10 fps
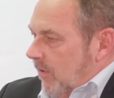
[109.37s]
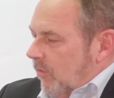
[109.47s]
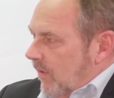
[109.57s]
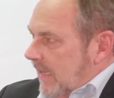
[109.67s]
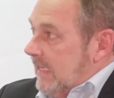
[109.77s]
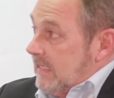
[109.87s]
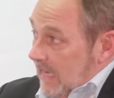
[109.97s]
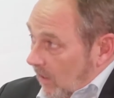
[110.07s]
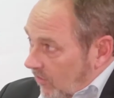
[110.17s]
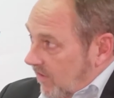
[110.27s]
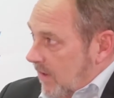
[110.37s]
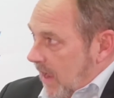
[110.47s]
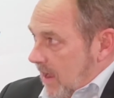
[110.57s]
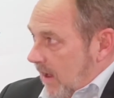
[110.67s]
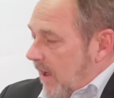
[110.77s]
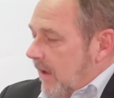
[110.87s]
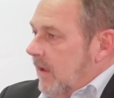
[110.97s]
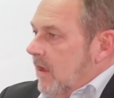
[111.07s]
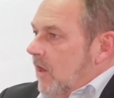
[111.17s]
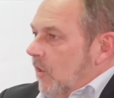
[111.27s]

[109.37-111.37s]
but really intelligent AI,